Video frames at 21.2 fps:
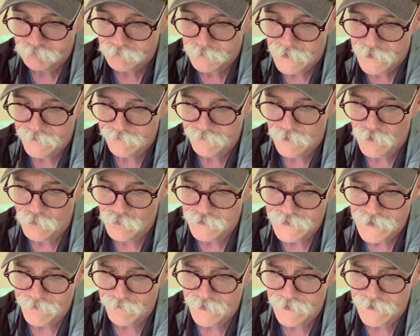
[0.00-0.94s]
don't even know what
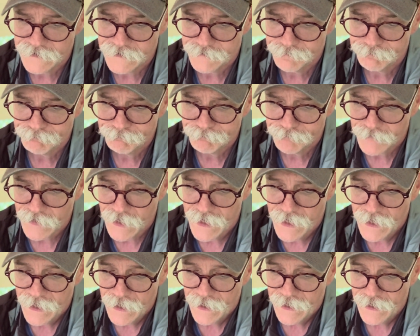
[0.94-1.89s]
time it is.
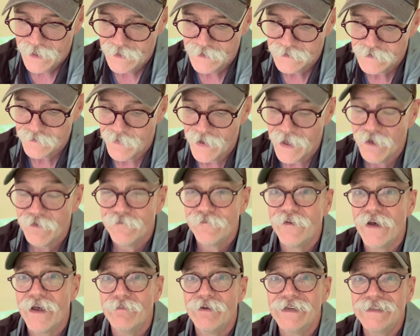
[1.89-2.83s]
It is about
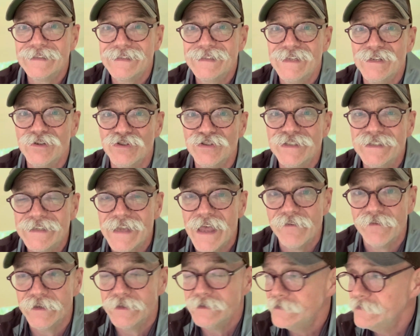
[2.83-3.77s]
5 minutes till
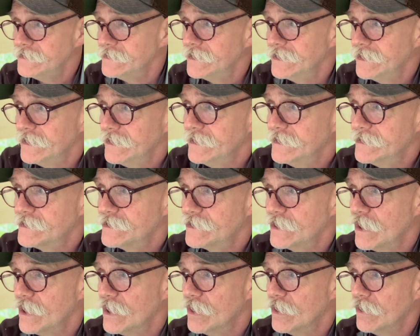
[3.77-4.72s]
7.
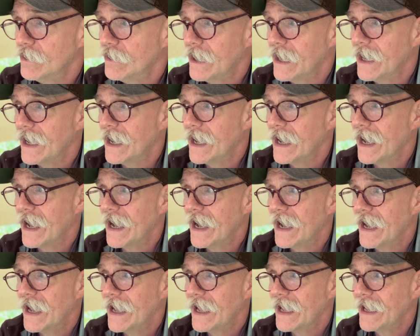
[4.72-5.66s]
So
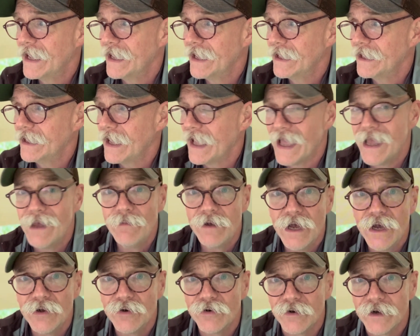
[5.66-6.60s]
I am
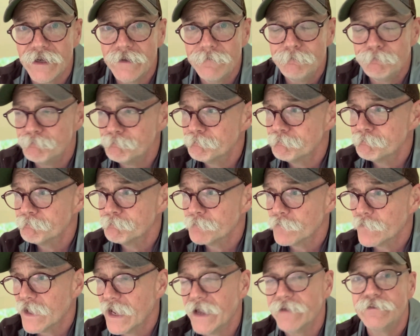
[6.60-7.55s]
hungry.
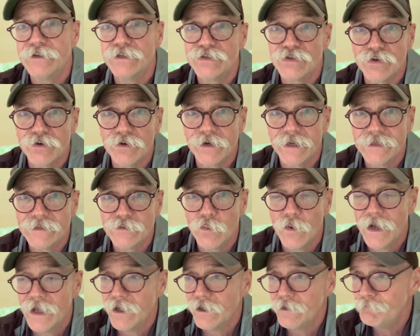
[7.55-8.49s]
I have dessert as
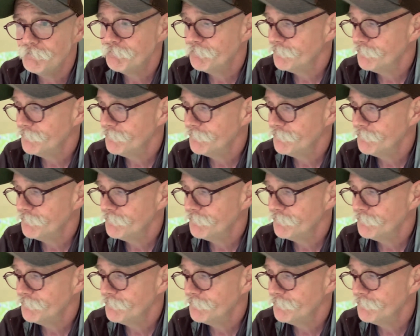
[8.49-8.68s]
well.